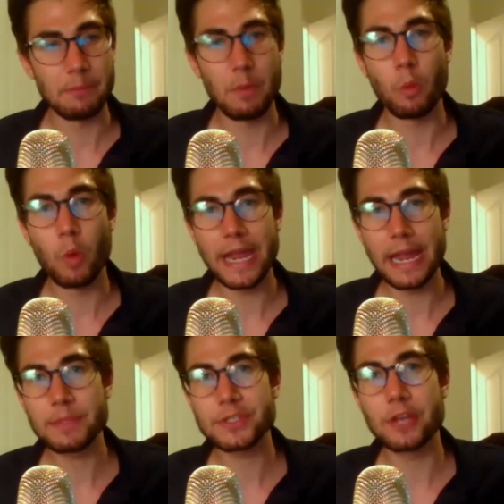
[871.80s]
What
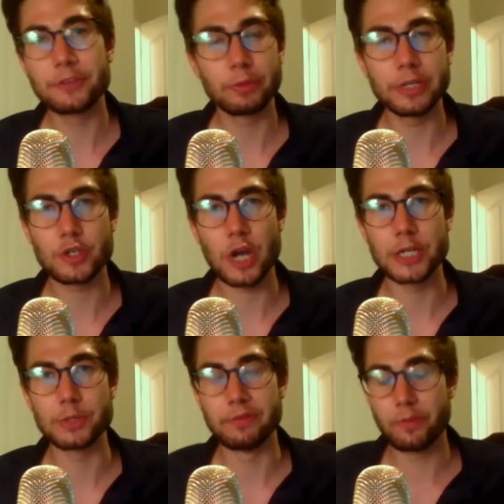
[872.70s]
Amazon's really
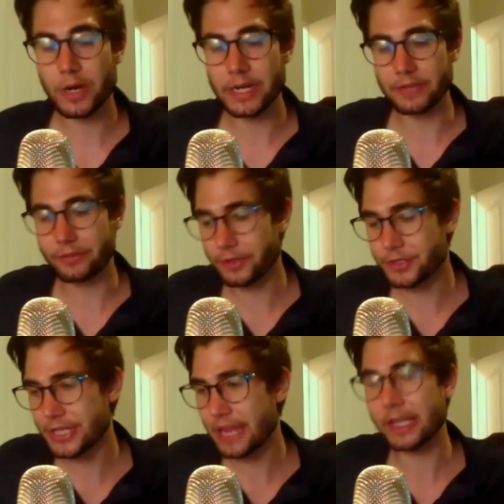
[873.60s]
trying to avoid is they're
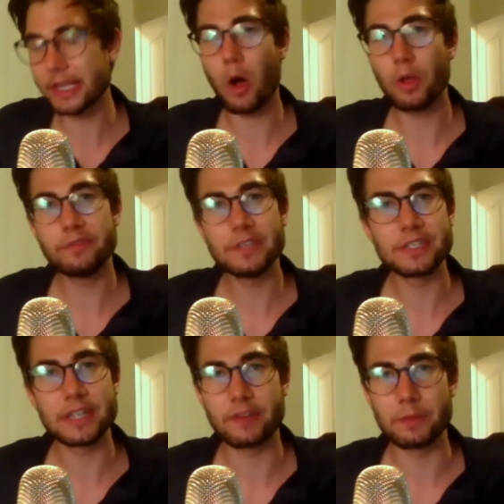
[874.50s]
selling all of
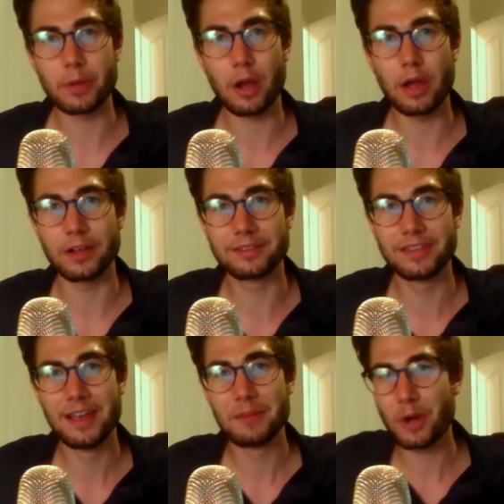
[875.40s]
these different
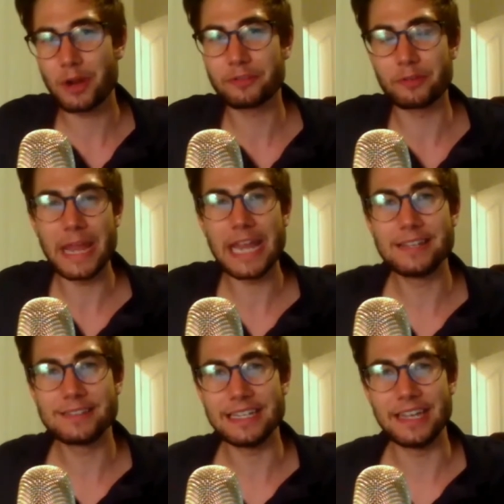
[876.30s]
products from A
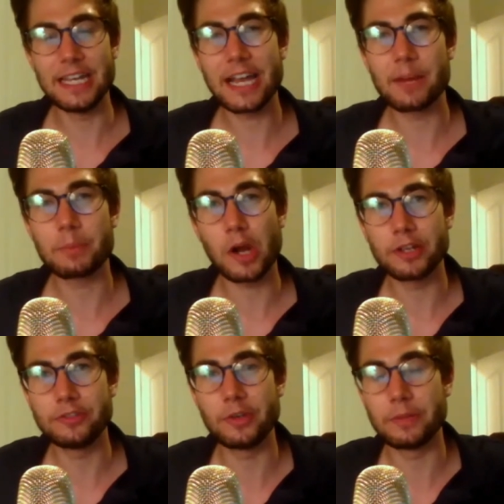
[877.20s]
to Z, any kind of
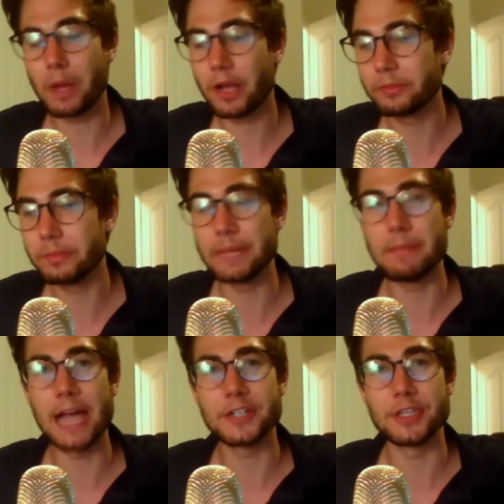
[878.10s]
product you can possibly
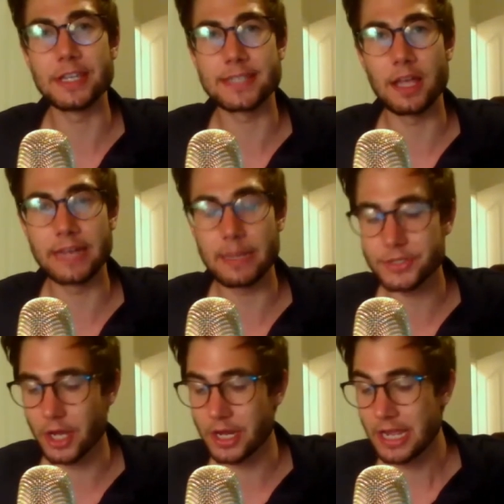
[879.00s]
imagine they sell on
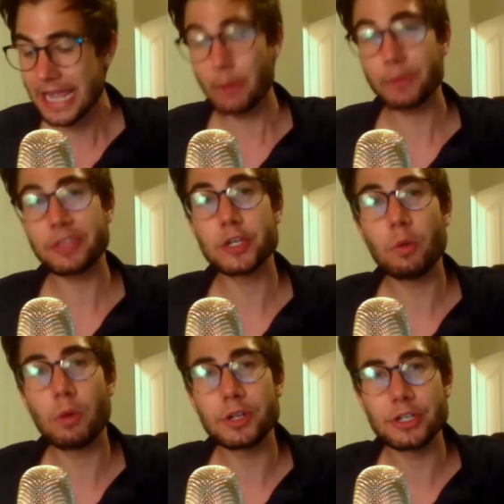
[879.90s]
Amazon. And what they
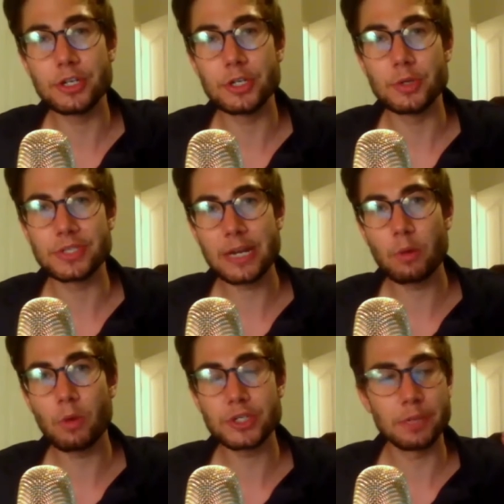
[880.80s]
don't want you to do is they
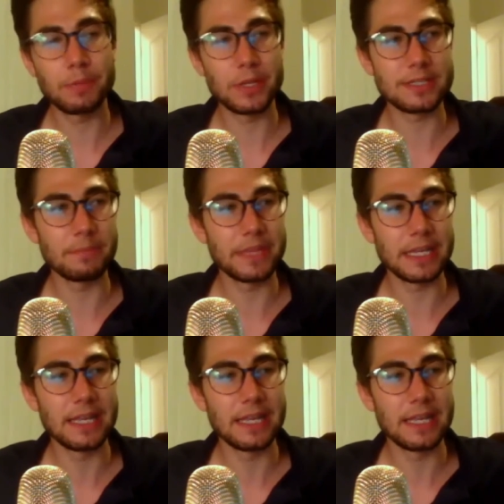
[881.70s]
don't want you to put something